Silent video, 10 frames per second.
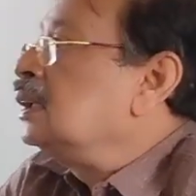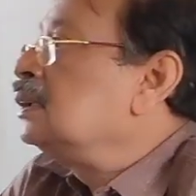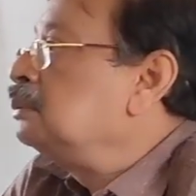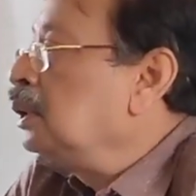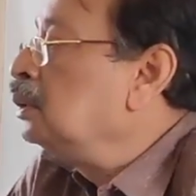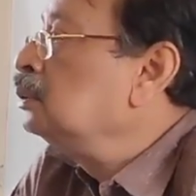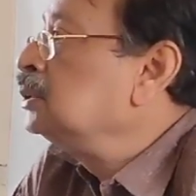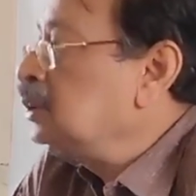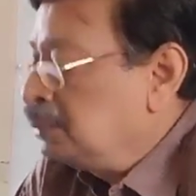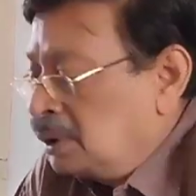The volume
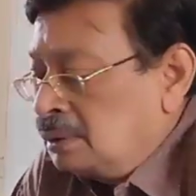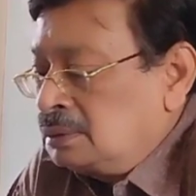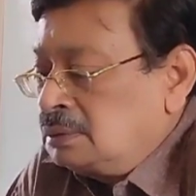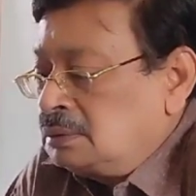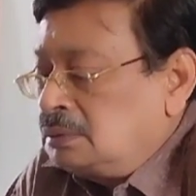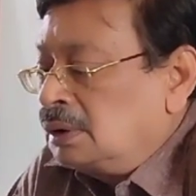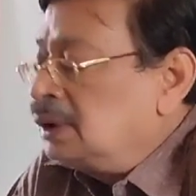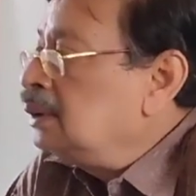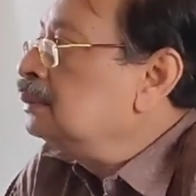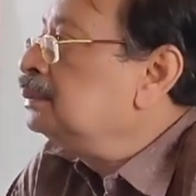is about
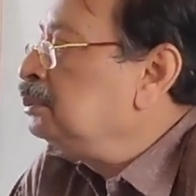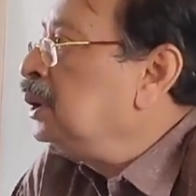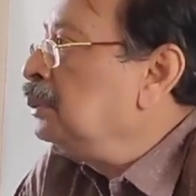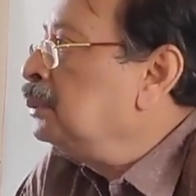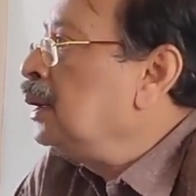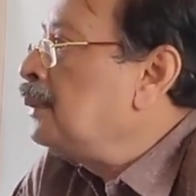20 to 50 ml.